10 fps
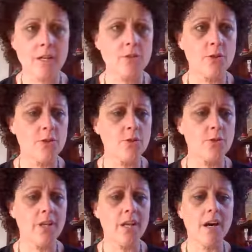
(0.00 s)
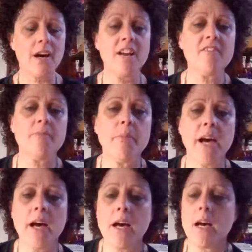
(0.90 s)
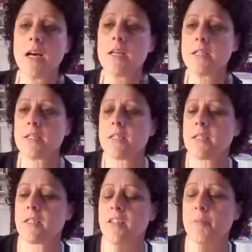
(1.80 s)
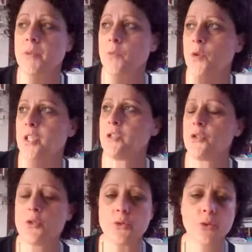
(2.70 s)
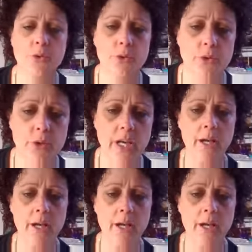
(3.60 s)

to do a live, but I've been wanting to